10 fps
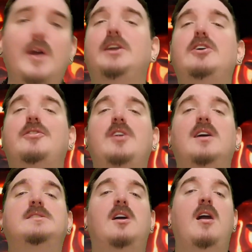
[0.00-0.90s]
are your
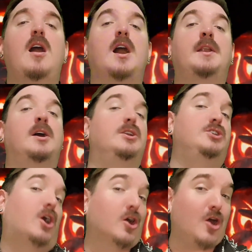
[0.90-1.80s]
thoughts on
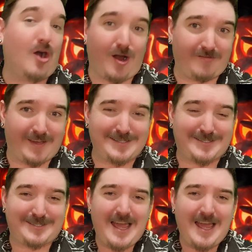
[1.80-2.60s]
Dark Harvest?